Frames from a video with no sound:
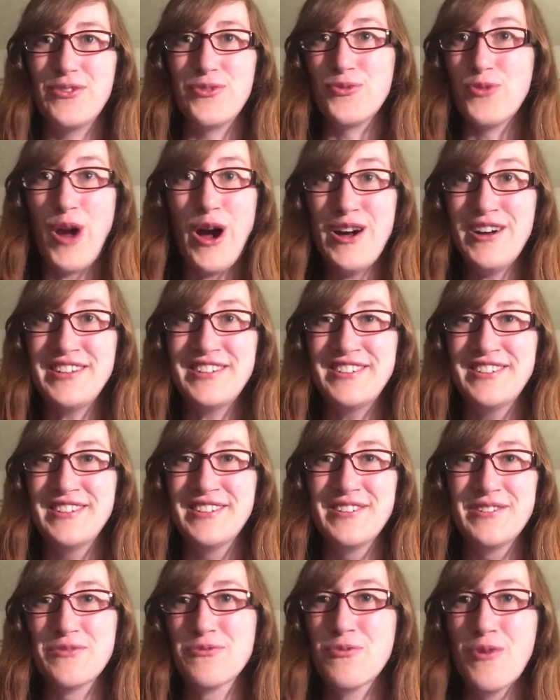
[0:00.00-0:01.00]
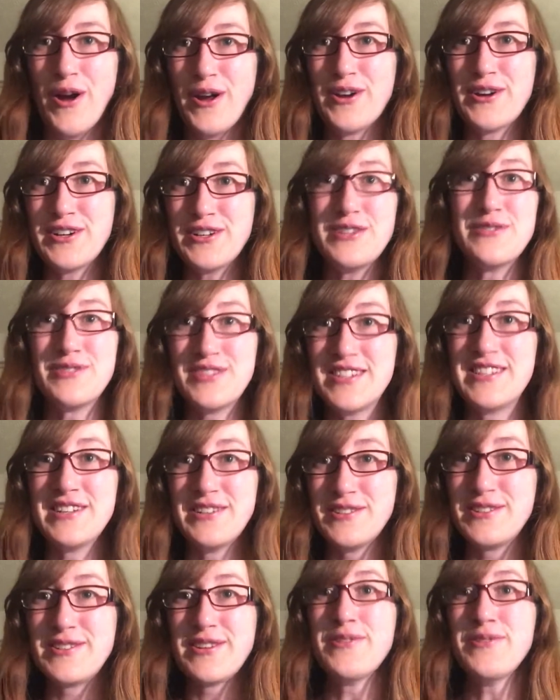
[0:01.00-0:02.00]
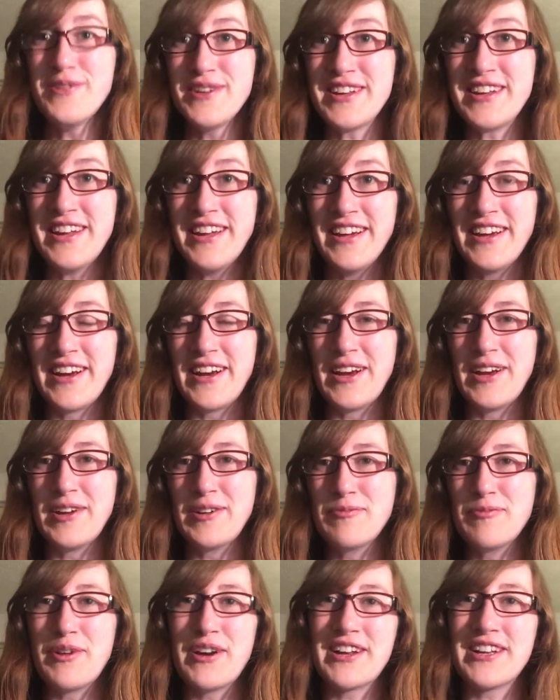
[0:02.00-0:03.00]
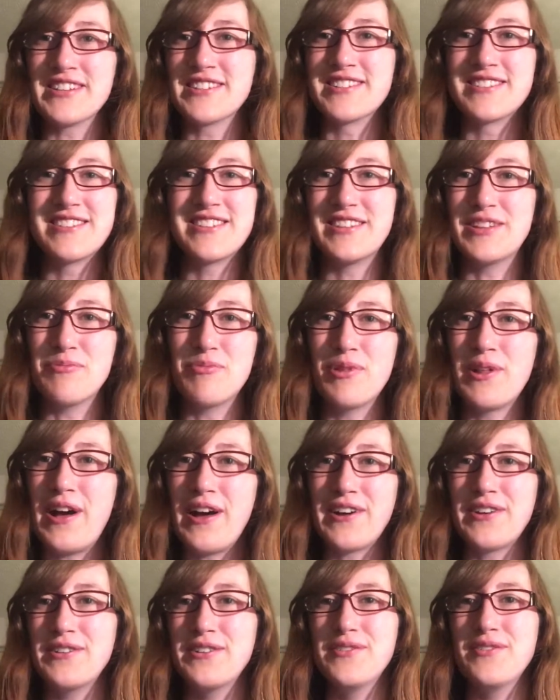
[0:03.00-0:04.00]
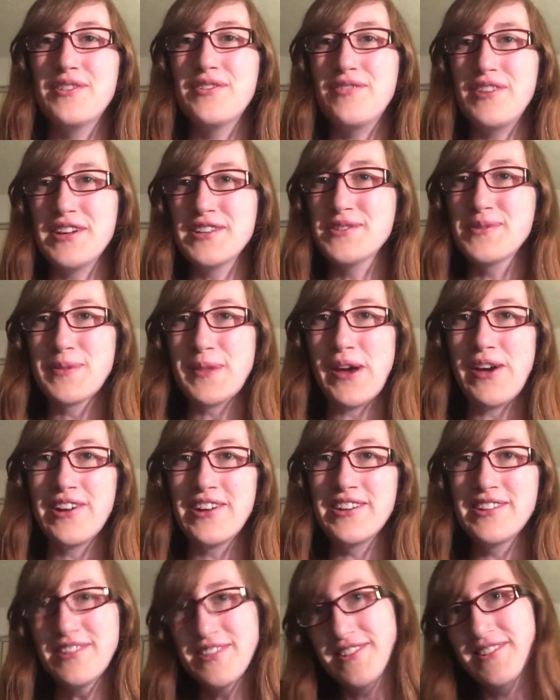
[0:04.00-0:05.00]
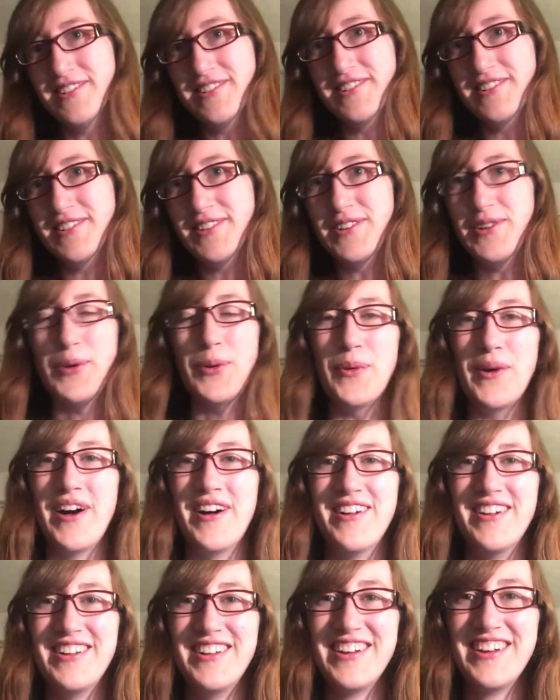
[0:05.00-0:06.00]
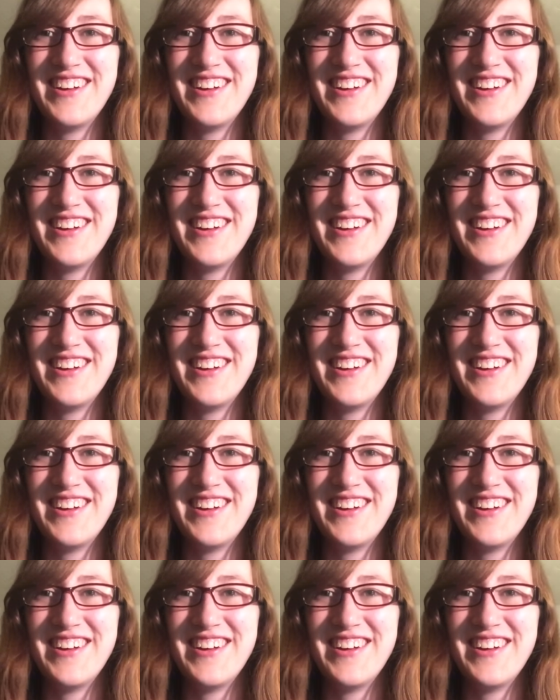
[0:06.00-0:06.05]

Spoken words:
Run! What are you still doing here? But I guess the plot couldn't have advanced without it. Oh, well.